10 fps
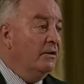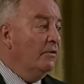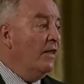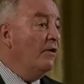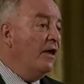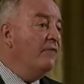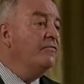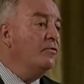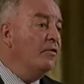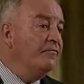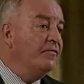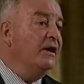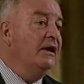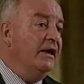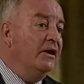Without ever
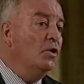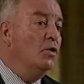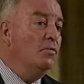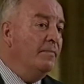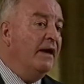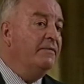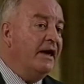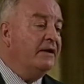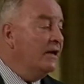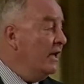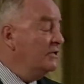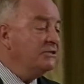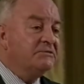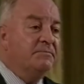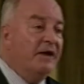revealing who made the... It
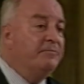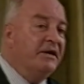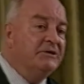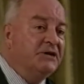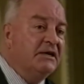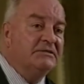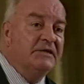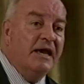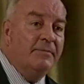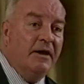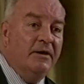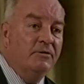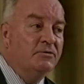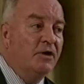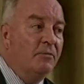just might be a jealous neighbor
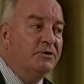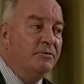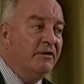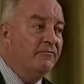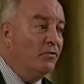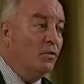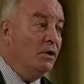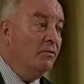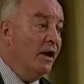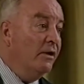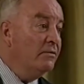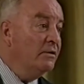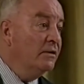who dobbed you in, for all you know.